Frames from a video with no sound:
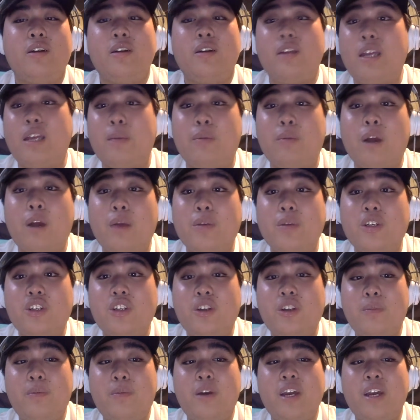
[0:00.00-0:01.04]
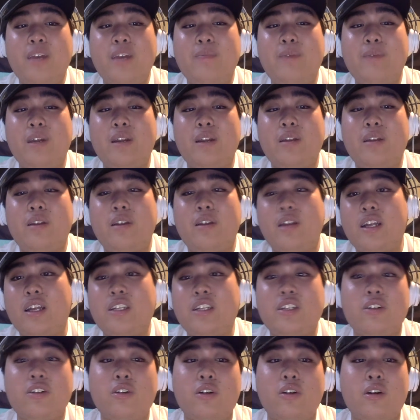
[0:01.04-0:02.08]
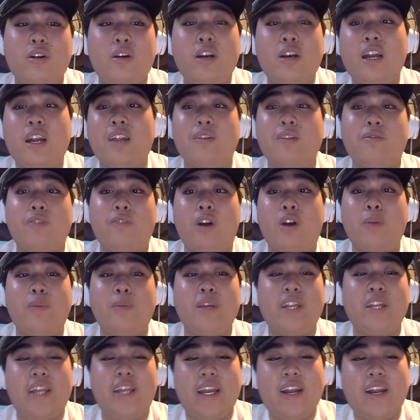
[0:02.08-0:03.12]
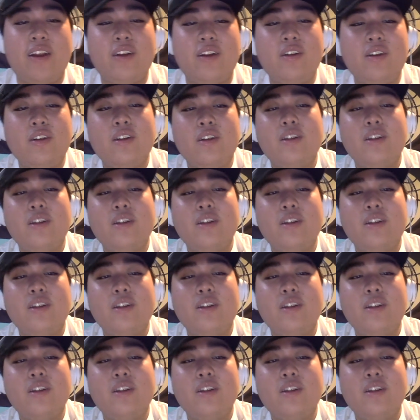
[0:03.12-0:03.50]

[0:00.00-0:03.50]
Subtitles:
He probably should play, but that's still kind of up in the air.